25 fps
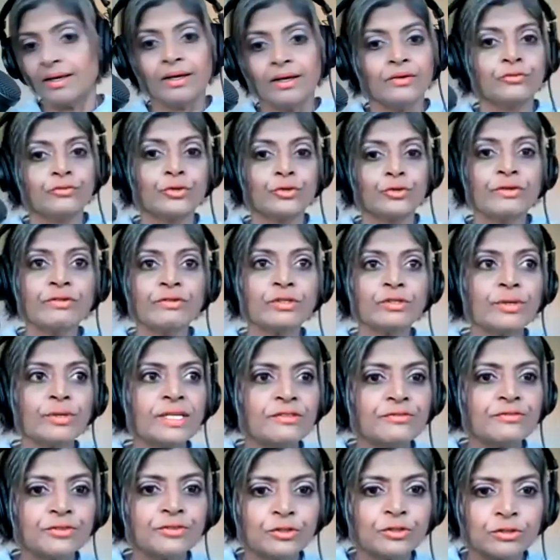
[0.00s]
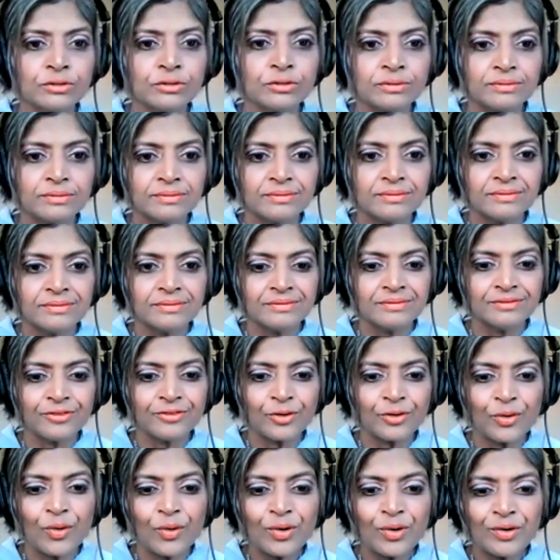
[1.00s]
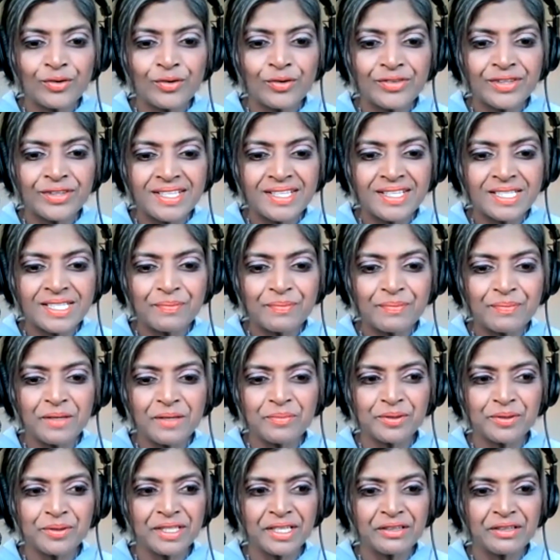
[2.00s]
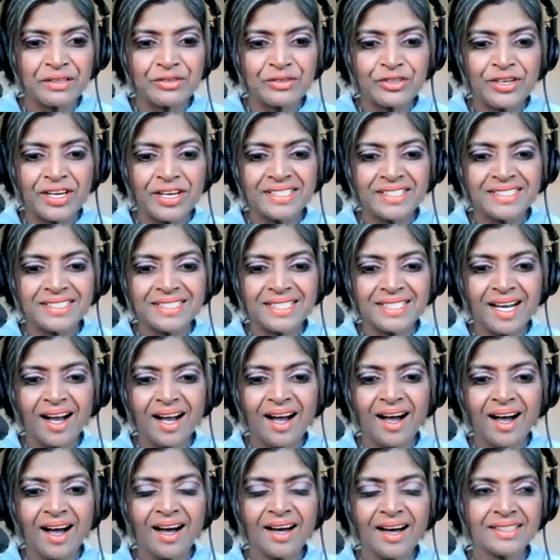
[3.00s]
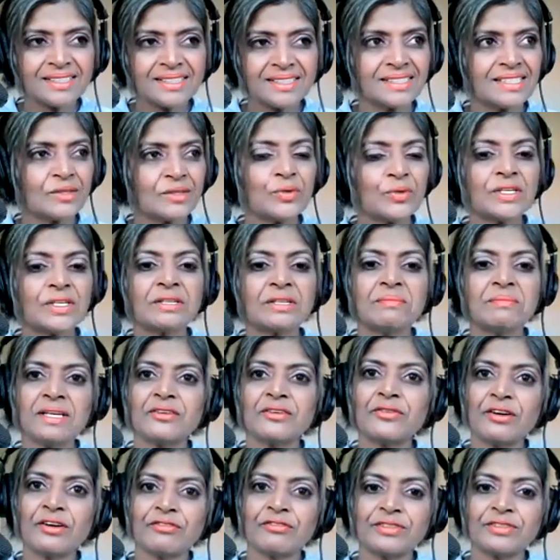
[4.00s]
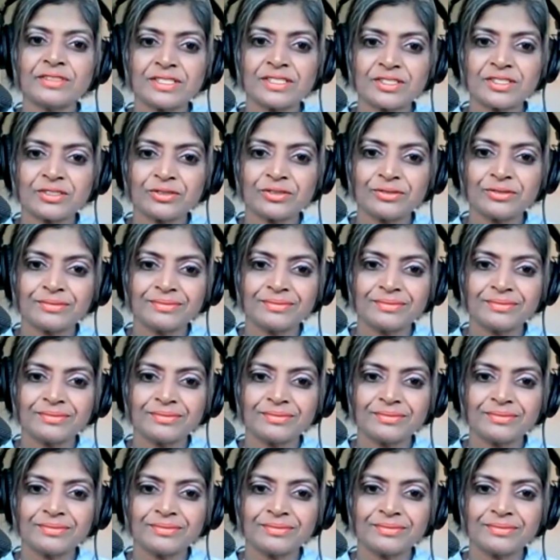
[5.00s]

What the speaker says: Forever grateful for all of these people that have created cards that we can make reference to